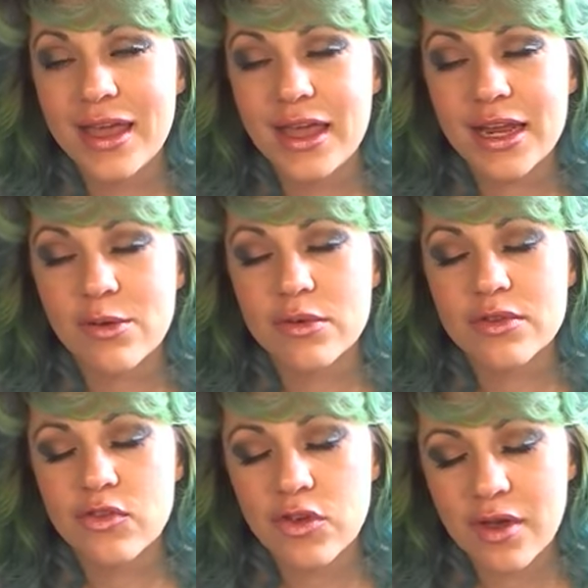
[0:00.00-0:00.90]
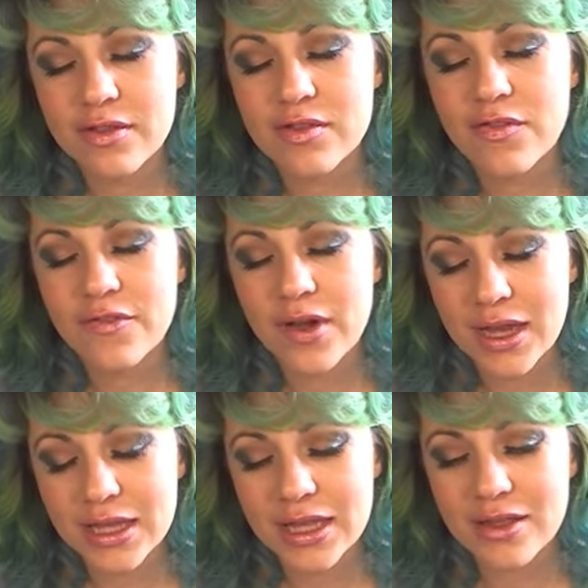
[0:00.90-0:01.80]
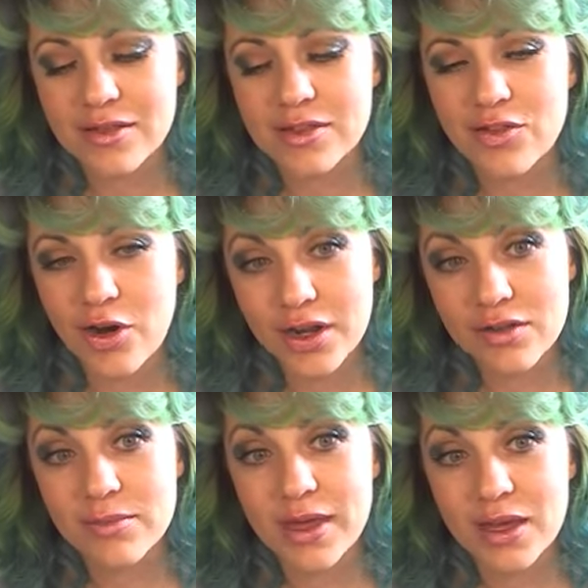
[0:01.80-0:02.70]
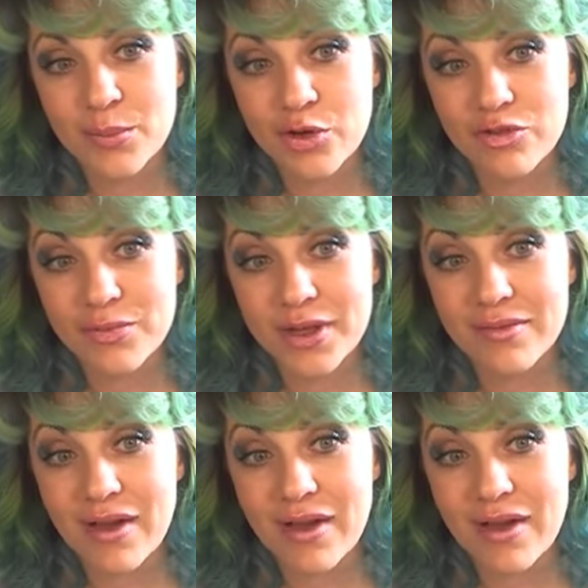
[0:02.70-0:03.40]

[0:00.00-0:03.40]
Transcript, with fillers: and it was just finally starting to make improvement.